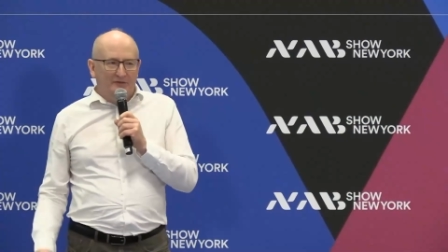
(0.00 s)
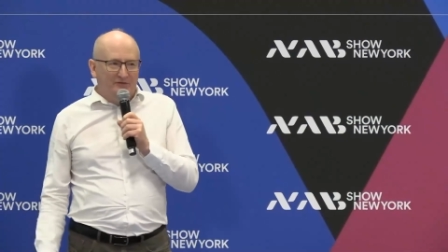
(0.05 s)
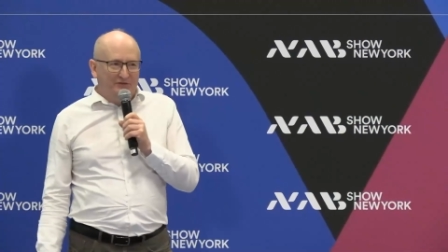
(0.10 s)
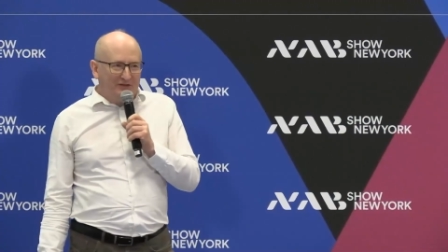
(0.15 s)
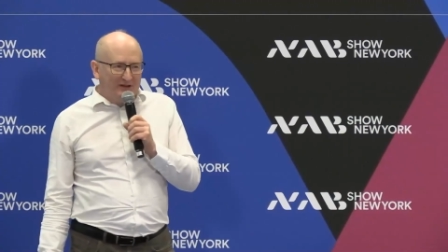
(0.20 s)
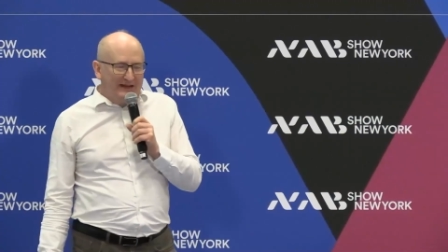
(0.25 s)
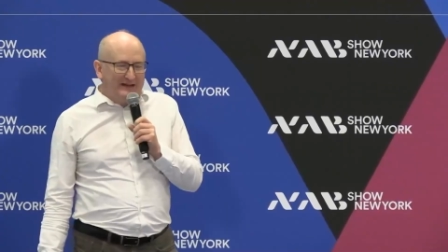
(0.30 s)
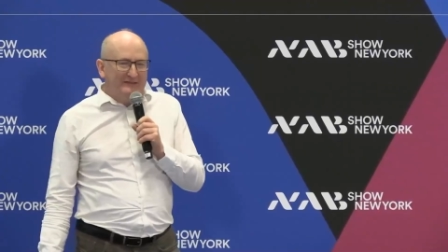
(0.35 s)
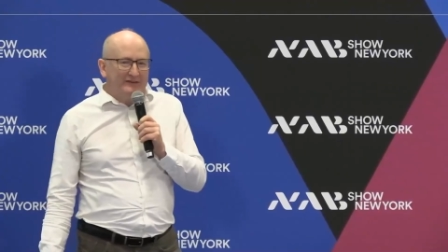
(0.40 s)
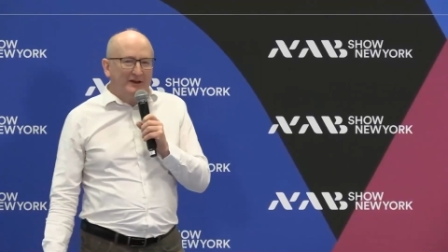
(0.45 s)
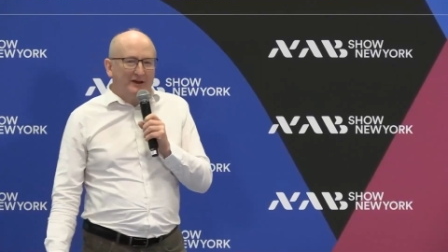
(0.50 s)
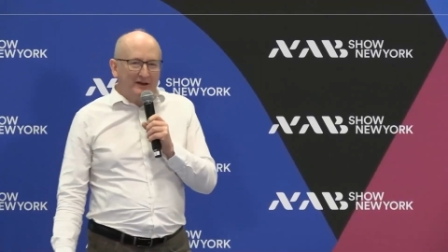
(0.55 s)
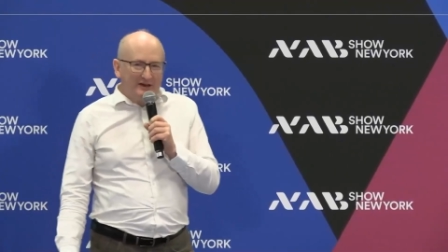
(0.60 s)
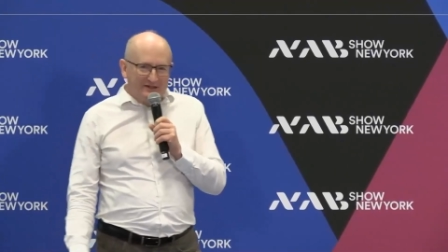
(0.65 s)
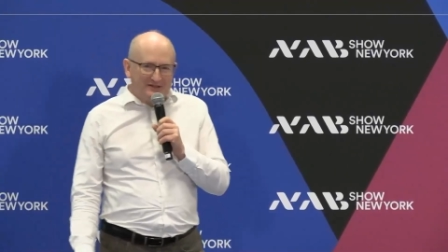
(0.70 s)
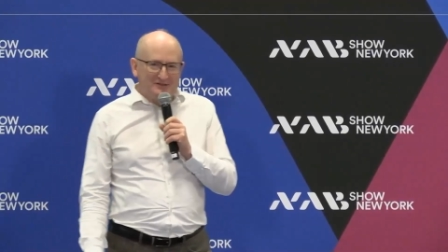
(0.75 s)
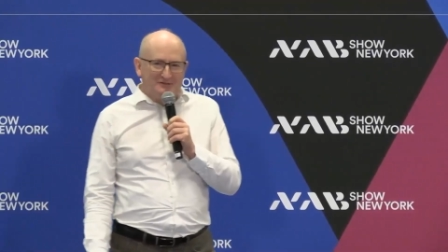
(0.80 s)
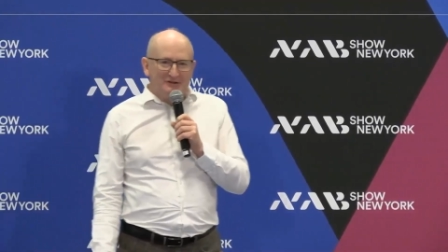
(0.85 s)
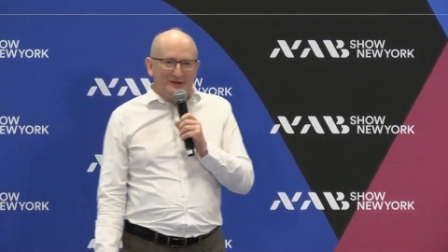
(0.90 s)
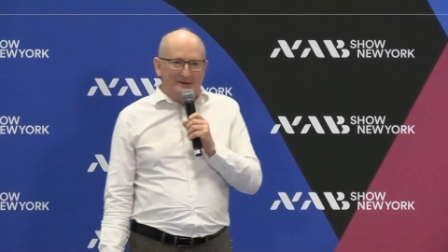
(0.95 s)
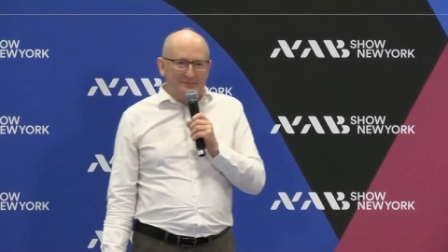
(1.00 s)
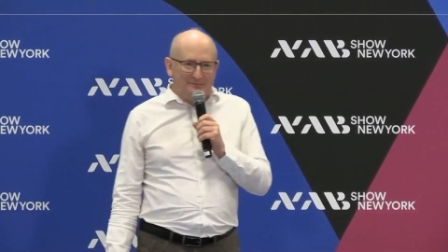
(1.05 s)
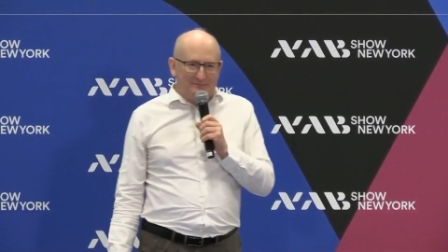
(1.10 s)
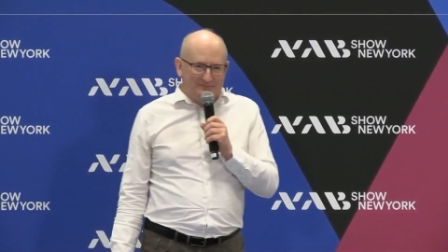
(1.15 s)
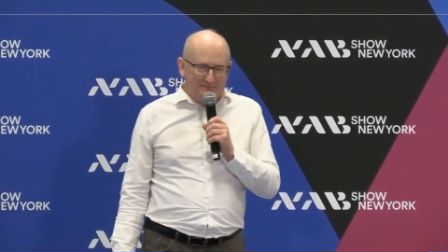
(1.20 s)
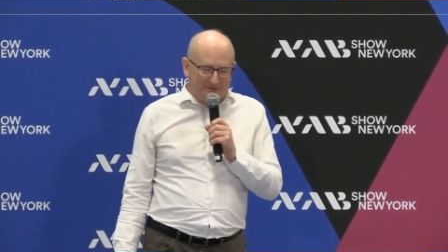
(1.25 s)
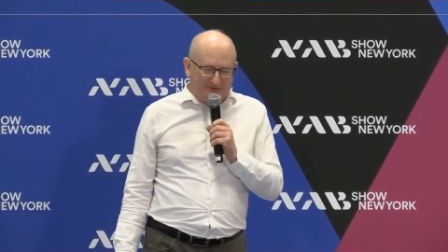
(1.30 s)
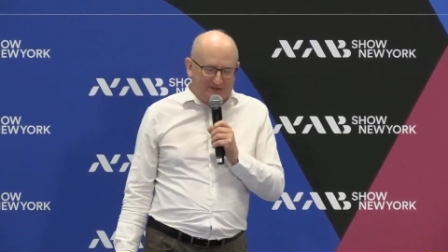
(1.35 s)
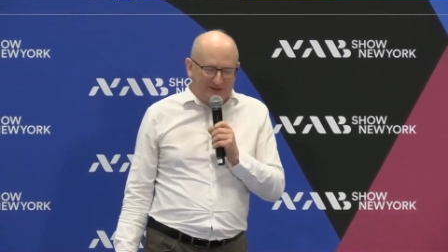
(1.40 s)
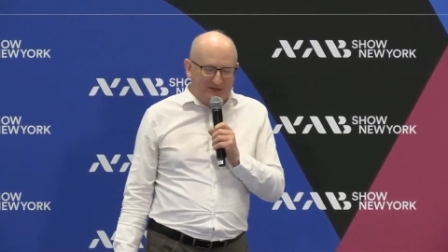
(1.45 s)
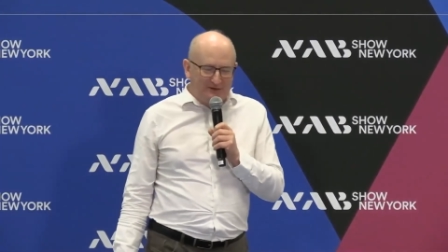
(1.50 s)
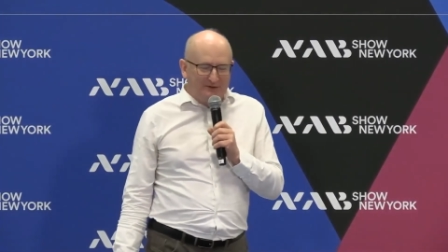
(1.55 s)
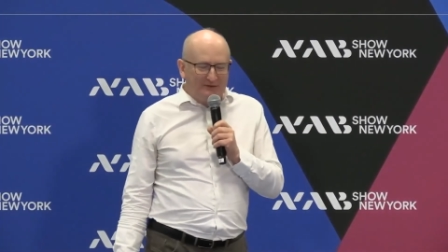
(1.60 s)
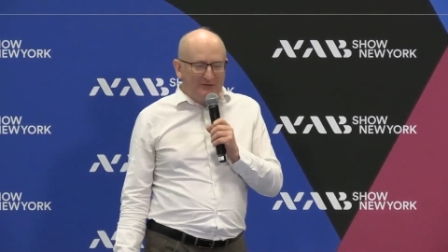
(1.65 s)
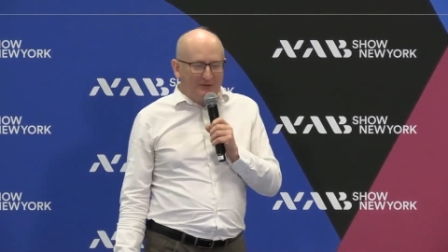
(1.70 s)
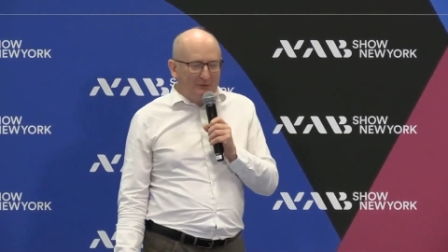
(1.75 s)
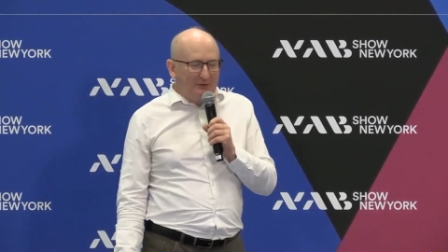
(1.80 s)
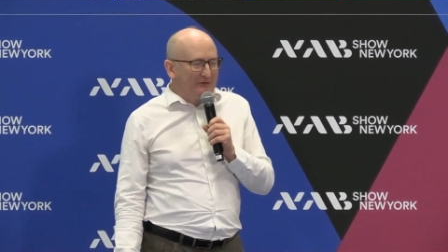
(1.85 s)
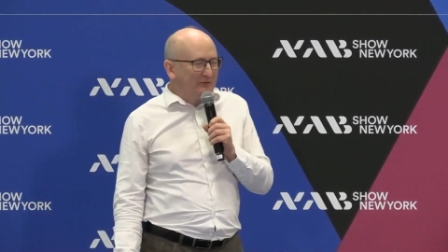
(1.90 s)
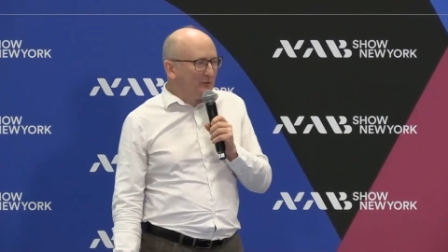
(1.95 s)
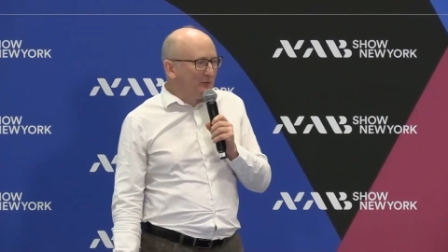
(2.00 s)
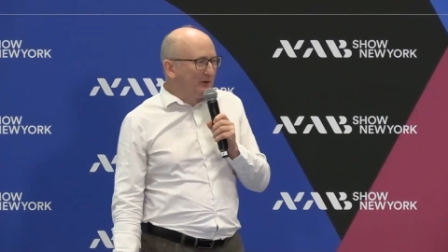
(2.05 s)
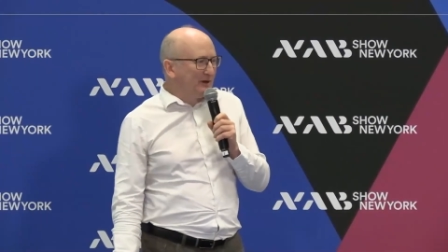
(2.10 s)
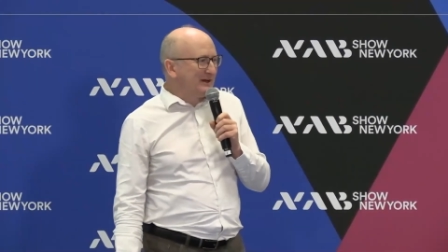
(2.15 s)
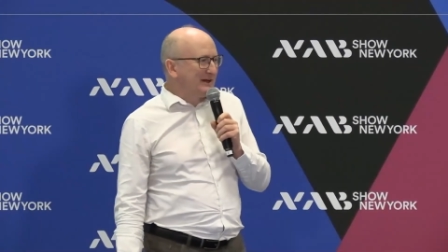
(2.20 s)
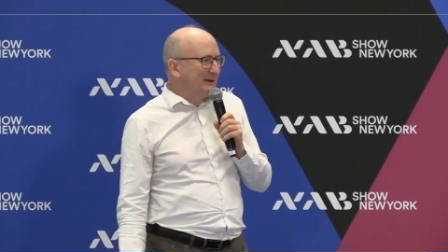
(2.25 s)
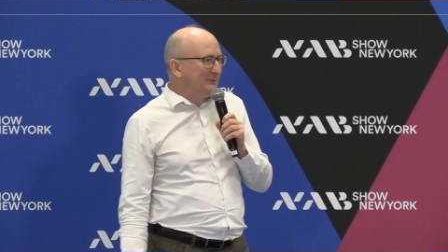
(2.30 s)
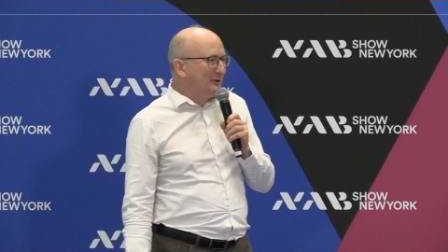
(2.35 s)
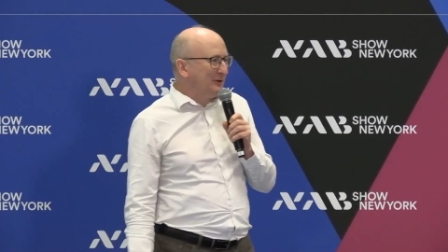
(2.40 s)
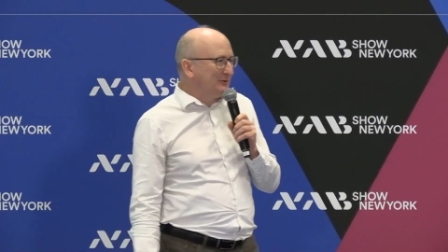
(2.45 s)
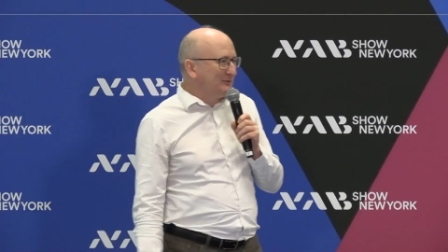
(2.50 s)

flavor ice cream? So if you ever want to come